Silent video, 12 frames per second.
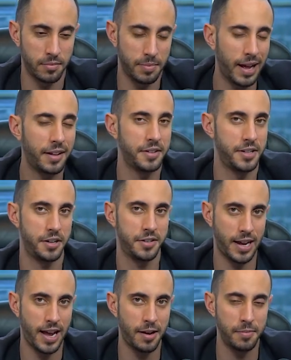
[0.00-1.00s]
Palantir
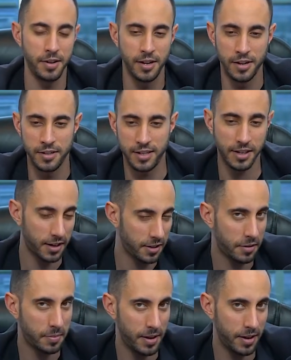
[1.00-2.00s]
tab to get a
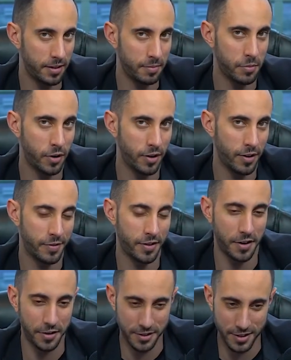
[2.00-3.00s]
little bit more of an
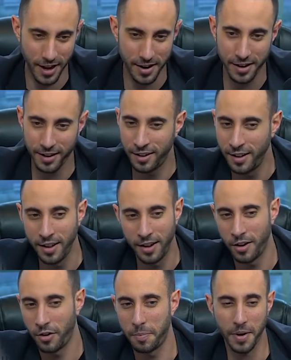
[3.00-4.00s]
understanding
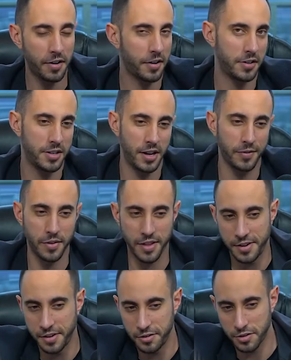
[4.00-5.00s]
or better understanding of what they
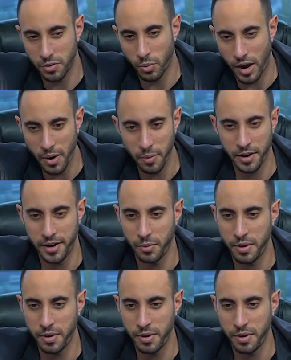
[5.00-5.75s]
do. So why we're here.